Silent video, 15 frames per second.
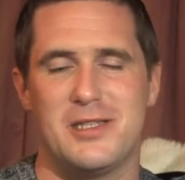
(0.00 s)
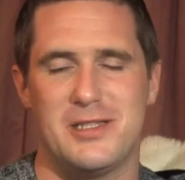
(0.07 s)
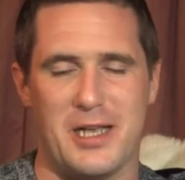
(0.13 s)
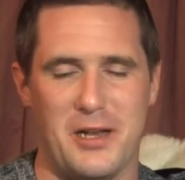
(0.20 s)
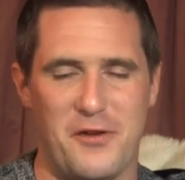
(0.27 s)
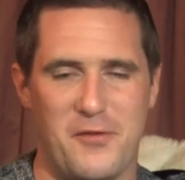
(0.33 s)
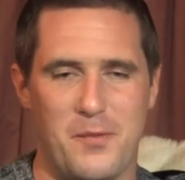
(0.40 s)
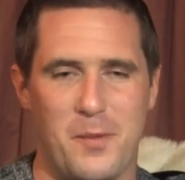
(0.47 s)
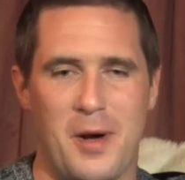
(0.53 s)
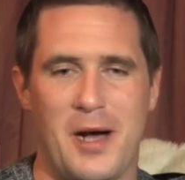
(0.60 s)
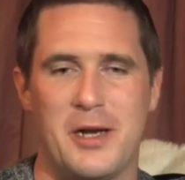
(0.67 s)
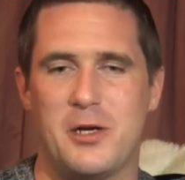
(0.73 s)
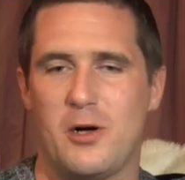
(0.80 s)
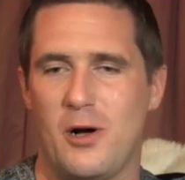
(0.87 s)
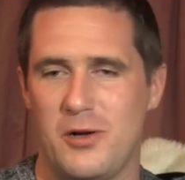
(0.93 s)
it's state of
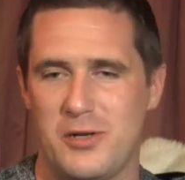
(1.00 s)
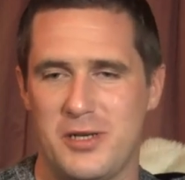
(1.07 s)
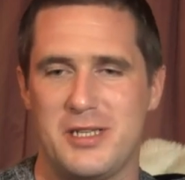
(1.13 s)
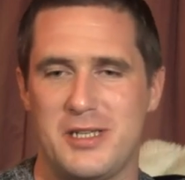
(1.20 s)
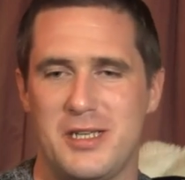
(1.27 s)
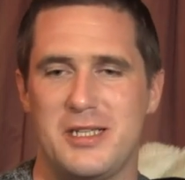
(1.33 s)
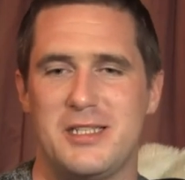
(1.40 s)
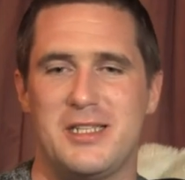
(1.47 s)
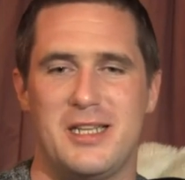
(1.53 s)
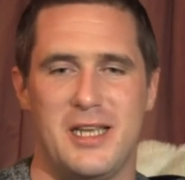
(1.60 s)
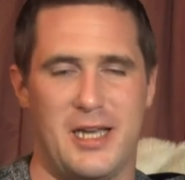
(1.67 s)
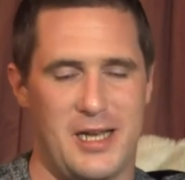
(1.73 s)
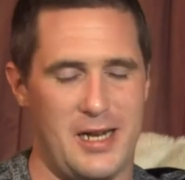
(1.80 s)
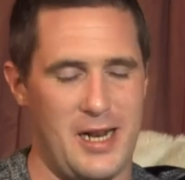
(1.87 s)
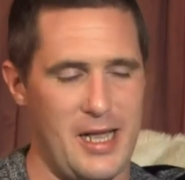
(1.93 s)
mind consciousness and
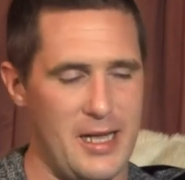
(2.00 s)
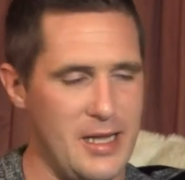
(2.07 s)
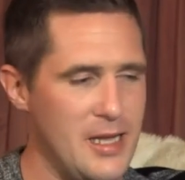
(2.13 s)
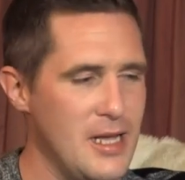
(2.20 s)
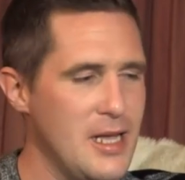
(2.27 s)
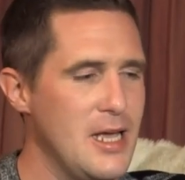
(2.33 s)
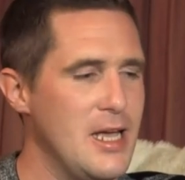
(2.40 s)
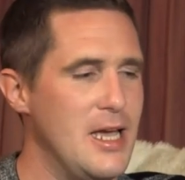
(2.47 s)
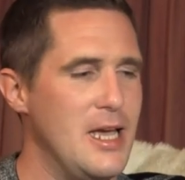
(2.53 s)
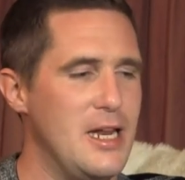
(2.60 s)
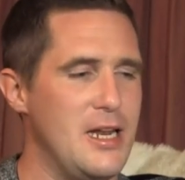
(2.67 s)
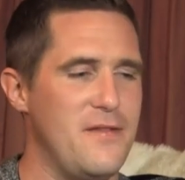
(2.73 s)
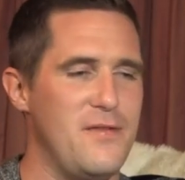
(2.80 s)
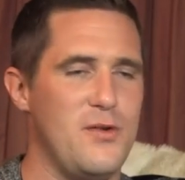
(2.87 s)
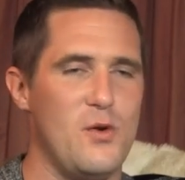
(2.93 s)
dna
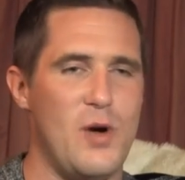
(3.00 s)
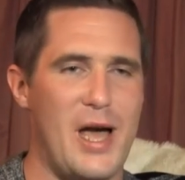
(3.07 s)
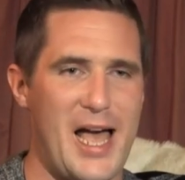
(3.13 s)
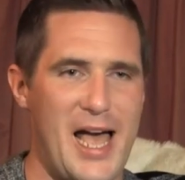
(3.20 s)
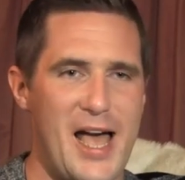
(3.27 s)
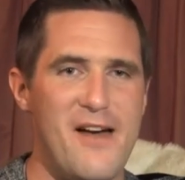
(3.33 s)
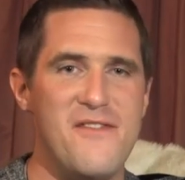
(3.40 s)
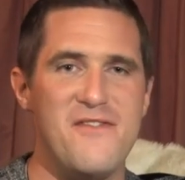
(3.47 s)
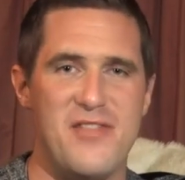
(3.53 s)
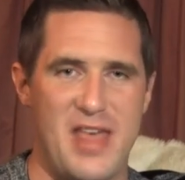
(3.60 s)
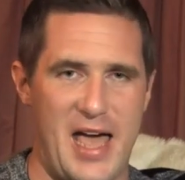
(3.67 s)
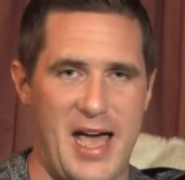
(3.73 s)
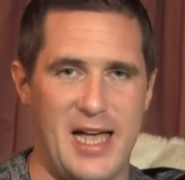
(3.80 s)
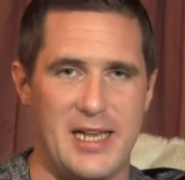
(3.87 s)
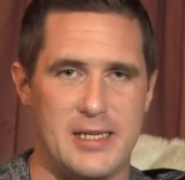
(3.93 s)
and if you have
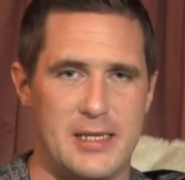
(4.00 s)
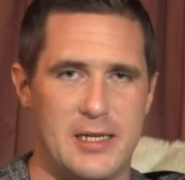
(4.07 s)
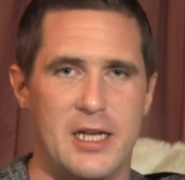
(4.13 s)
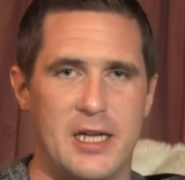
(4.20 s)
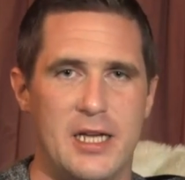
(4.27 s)
that